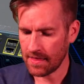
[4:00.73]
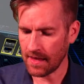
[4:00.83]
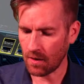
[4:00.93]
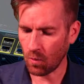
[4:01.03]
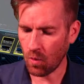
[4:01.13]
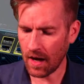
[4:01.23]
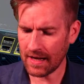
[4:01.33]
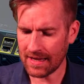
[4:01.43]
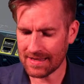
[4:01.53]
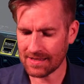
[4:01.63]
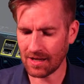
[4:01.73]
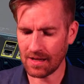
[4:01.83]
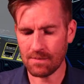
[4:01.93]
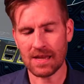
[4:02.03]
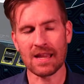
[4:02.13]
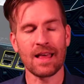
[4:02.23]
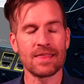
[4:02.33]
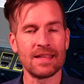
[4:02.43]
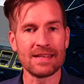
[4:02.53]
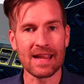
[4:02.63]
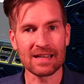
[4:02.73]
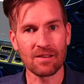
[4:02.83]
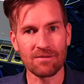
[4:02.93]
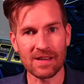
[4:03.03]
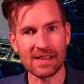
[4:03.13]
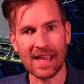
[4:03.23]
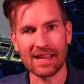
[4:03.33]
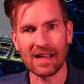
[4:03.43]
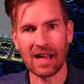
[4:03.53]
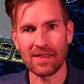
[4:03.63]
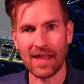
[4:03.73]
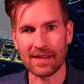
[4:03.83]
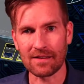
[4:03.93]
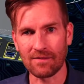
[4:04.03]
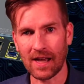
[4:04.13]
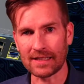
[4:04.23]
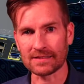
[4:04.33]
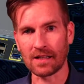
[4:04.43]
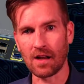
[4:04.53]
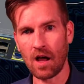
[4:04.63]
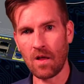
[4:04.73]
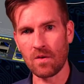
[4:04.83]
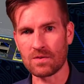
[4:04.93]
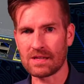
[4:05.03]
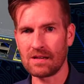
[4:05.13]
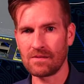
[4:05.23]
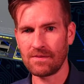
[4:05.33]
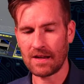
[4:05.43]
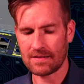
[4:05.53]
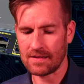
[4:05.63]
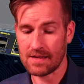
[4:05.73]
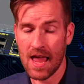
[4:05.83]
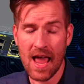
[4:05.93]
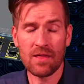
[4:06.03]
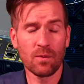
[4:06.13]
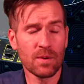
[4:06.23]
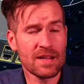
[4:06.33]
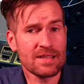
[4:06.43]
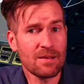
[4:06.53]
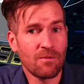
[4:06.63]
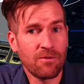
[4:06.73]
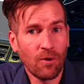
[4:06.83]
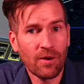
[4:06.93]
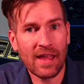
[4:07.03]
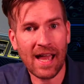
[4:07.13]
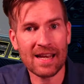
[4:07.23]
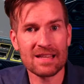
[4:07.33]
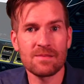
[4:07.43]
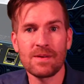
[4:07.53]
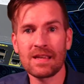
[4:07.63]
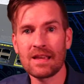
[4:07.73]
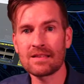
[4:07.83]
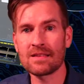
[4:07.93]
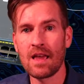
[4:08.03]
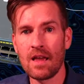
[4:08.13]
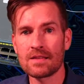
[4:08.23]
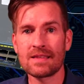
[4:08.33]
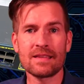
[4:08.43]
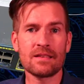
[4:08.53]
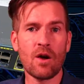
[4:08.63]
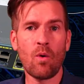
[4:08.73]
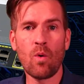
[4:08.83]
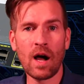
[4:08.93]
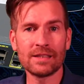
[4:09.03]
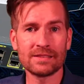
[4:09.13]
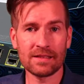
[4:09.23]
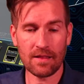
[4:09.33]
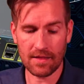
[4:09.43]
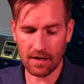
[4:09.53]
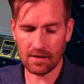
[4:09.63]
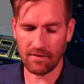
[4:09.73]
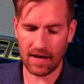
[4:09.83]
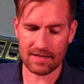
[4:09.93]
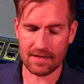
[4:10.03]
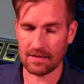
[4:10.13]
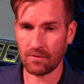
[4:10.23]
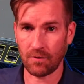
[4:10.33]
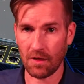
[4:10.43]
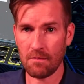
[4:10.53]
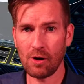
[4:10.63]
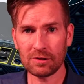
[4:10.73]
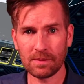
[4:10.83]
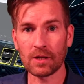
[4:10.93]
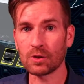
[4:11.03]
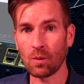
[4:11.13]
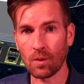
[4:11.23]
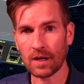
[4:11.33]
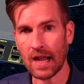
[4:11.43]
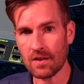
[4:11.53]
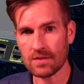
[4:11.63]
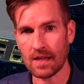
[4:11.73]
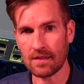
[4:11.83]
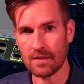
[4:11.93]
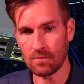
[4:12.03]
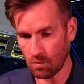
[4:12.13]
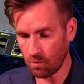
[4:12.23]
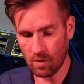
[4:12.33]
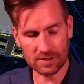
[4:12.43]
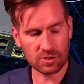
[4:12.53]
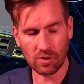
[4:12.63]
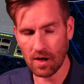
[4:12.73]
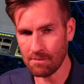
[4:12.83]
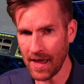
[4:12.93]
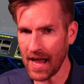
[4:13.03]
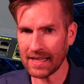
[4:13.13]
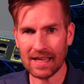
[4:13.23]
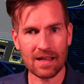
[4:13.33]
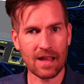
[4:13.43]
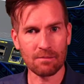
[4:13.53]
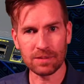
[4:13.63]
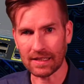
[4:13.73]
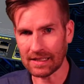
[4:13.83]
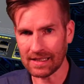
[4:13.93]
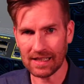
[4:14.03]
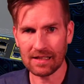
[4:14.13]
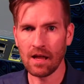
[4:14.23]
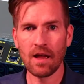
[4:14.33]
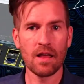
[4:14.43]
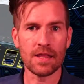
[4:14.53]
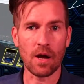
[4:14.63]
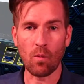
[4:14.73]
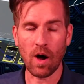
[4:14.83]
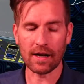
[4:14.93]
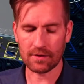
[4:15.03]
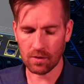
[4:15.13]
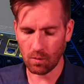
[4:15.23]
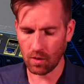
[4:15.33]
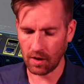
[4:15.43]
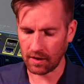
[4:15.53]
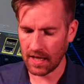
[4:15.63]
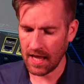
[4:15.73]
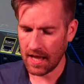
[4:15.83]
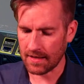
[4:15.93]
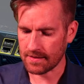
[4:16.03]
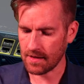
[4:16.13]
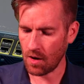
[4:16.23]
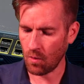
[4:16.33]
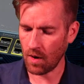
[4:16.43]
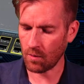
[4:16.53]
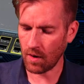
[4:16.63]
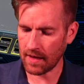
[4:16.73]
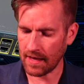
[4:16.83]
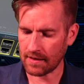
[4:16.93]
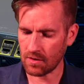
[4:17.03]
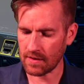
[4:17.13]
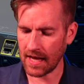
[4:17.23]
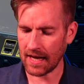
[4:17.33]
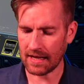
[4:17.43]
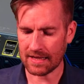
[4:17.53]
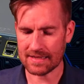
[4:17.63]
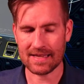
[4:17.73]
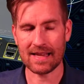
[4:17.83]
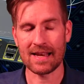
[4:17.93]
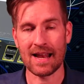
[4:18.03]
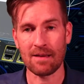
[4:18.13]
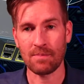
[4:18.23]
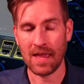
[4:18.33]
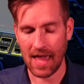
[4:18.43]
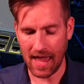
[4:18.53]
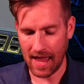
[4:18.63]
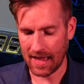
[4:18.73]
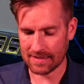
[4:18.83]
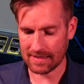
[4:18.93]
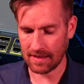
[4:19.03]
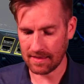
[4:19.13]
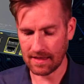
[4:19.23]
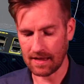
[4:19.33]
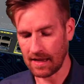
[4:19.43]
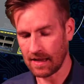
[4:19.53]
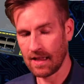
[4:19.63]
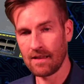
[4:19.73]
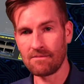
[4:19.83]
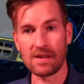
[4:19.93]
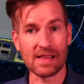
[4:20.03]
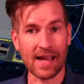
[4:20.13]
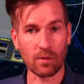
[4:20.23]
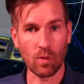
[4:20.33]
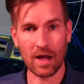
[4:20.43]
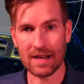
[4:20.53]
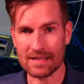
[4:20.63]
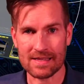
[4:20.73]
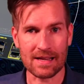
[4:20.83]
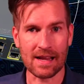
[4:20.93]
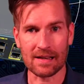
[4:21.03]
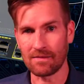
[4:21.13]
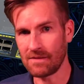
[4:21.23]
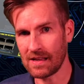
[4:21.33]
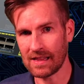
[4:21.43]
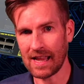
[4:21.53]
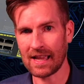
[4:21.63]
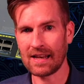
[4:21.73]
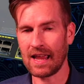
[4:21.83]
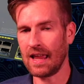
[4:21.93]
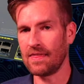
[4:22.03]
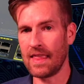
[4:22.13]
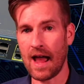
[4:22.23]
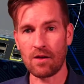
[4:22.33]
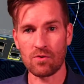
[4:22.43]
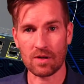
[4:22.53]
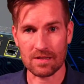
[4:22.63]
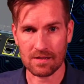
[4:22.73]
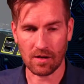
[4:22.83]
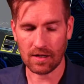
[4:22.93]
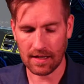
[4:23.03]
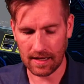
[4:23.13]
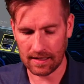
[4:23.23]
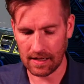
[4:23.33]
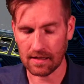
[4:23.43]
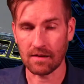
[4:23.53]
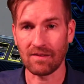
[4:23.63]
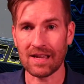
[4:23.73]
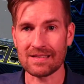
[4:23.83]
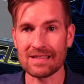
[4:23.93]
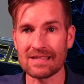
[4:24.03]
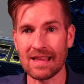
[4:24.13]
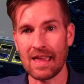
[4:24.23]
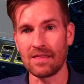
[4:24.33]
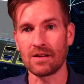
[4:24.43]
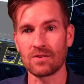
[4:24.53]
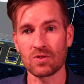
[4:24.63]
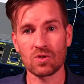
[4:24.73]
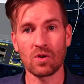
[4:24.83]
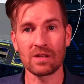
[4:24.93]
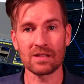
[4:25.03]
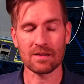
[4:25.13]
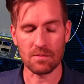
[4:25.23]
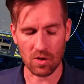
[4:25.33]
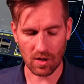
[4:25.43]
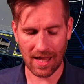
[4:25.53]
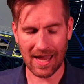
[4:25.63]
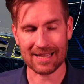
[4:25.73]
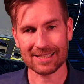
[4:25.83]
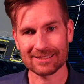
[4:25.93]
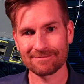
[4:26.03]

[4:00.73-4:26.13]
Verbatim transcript: then one is gonna be the native VLAN on that device, on all those interfaces. And the reason for that is because Cisco wants their devices, for the most part, to work outside. Once you unpack it and plug it in, they want it to work. And so one way they do that is set it up as the VLAN 1 is the native VLAN, and now you can start connecting in devices and they're just going to communicate.